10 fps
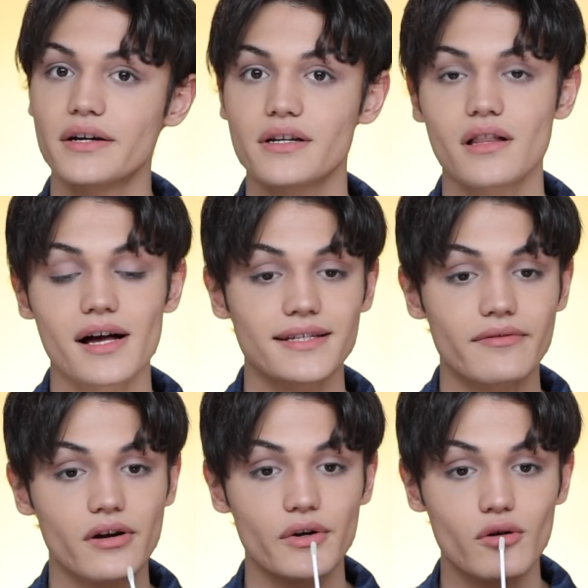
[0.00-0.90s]
And a gloss
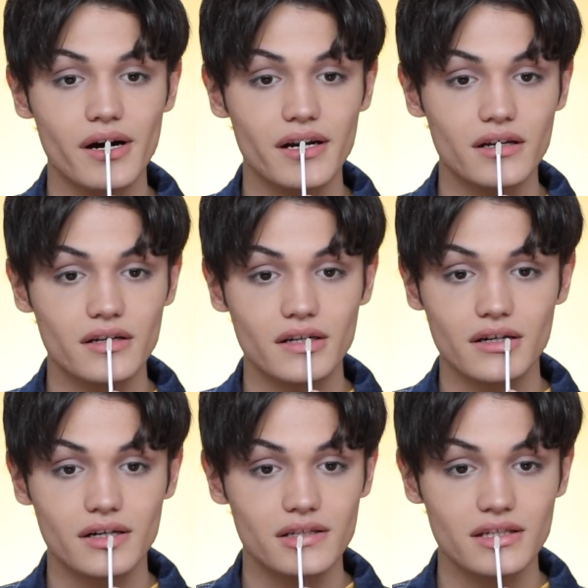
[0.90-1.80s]
never hurt nobody, and
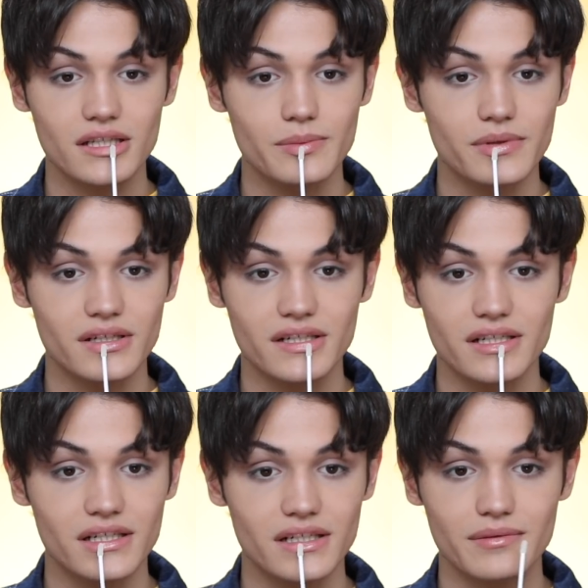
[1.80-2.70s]
crusty lips are
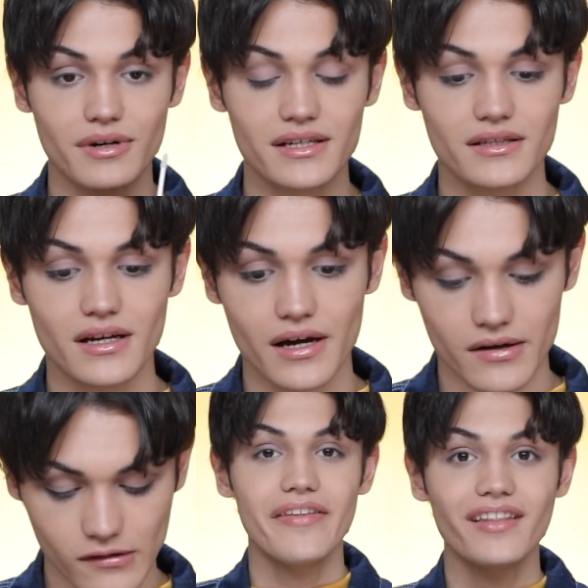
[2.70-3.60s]
not my
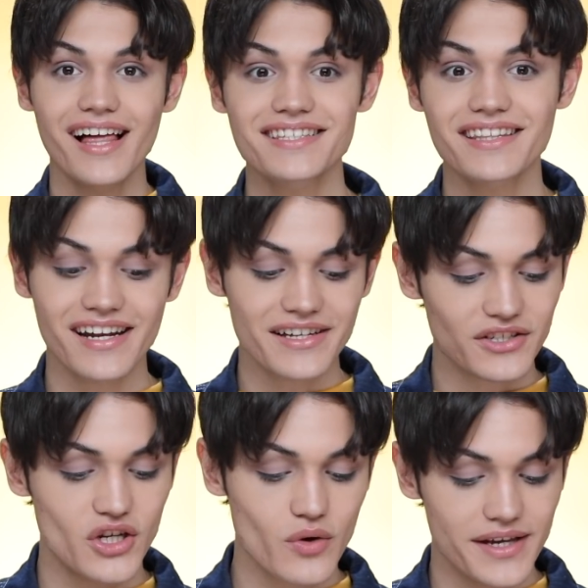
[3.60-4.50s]
style. And the last thing that I like
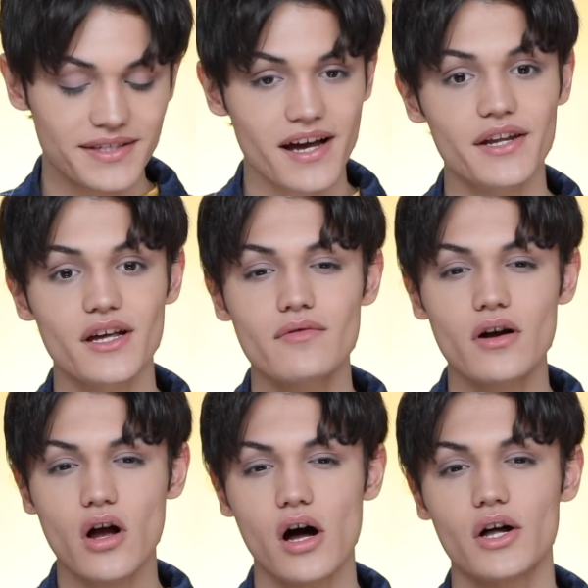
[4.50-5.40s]
to do is kind
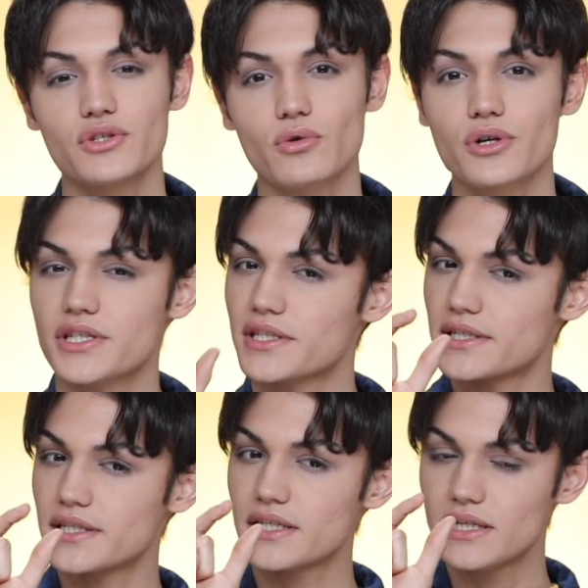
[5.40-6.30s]
of contour just
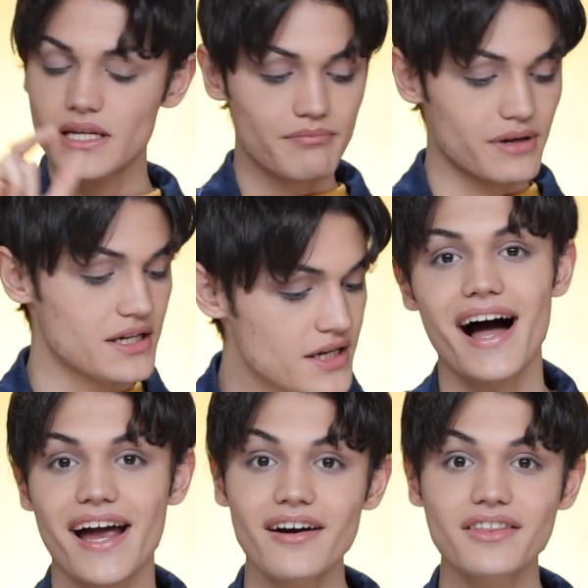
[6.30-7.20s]
a teeny bit.
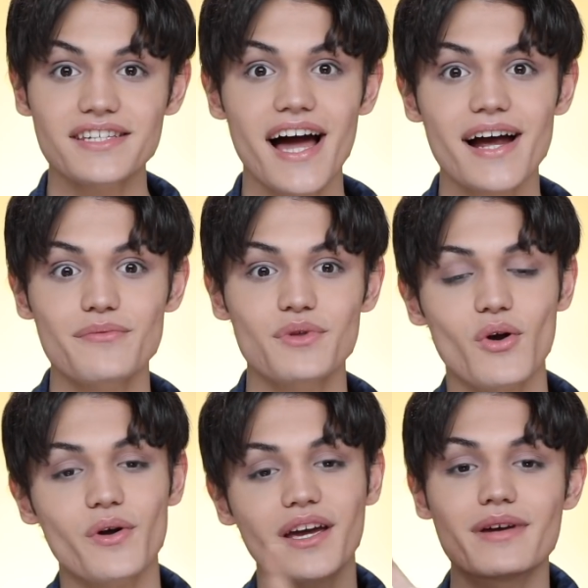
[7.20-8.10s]
I got this hack from the
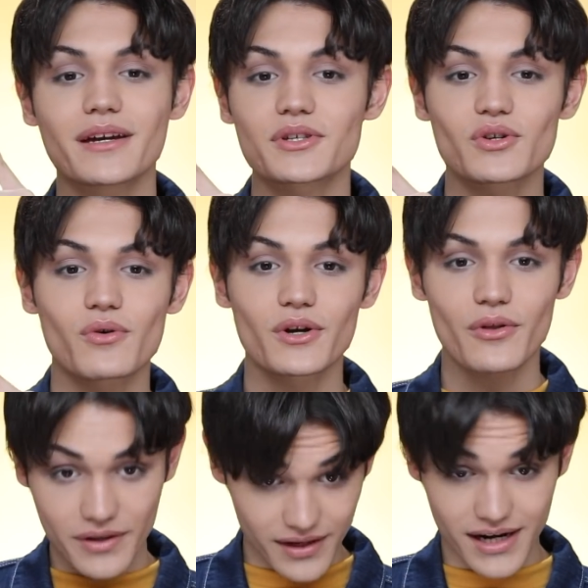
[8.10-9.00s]
Korean makeup
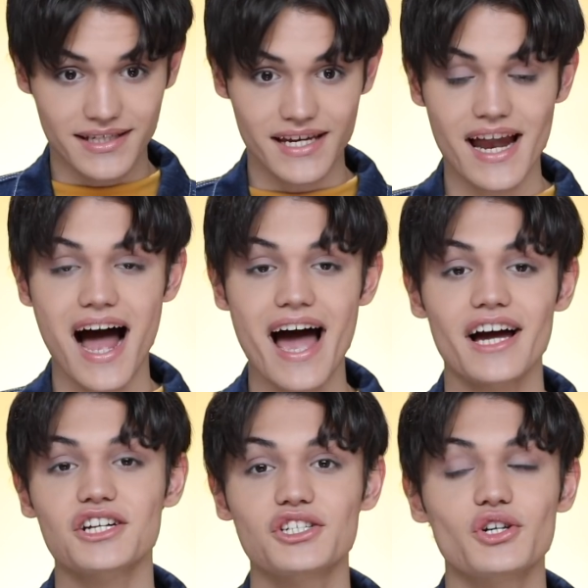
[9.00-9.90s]
tutorial thing that I did. I
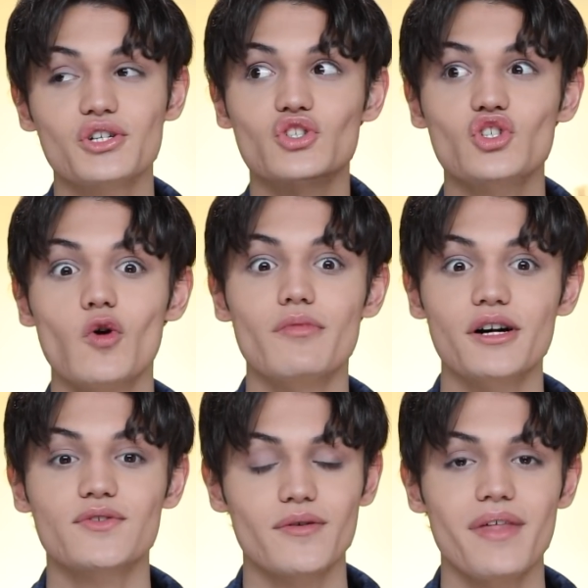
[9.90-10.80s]
actually took so
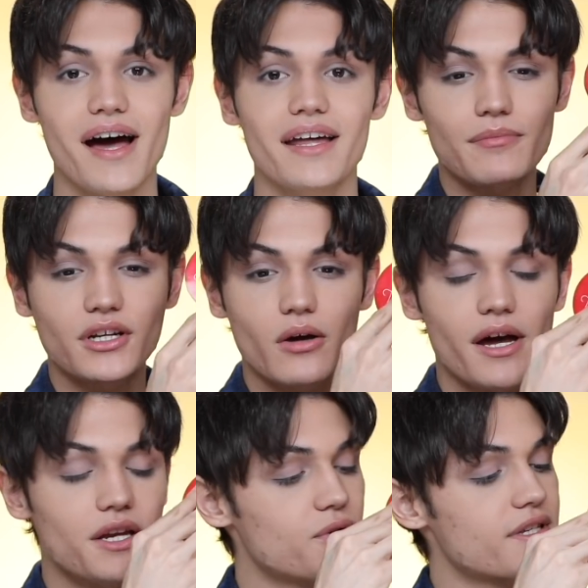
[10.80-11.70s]
much from that. I'm gonna go
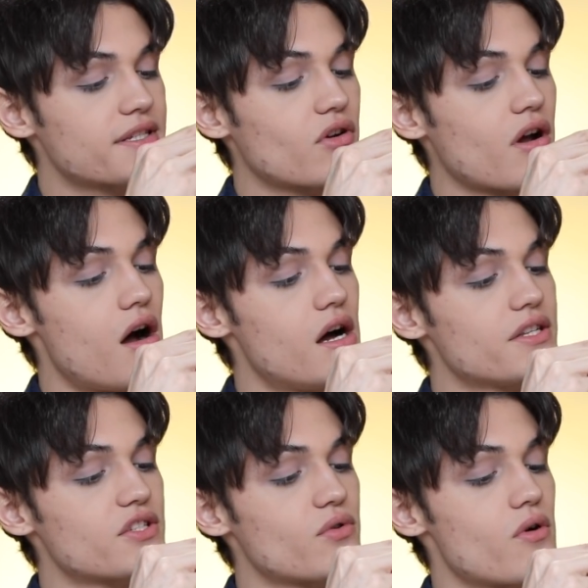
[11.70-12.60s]
ahead and use this
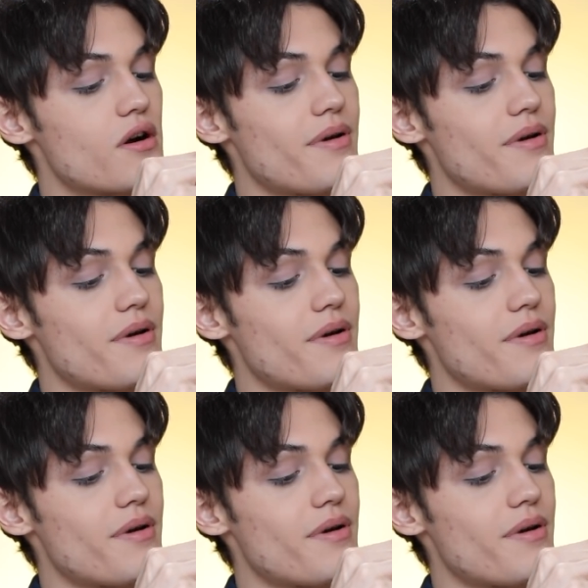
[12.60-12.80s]
contour